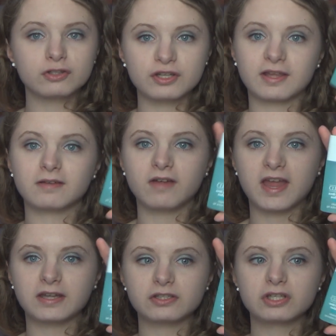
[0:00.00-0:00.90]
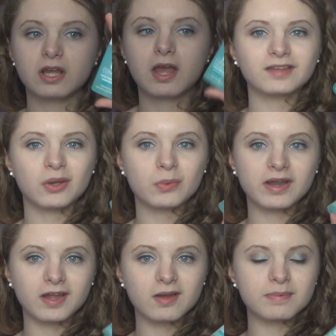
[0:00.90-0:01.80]
to that range. So
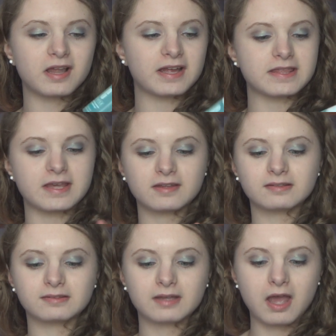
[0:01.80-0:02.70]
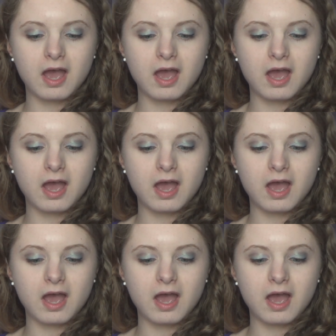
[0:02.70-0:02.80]
when I apply this,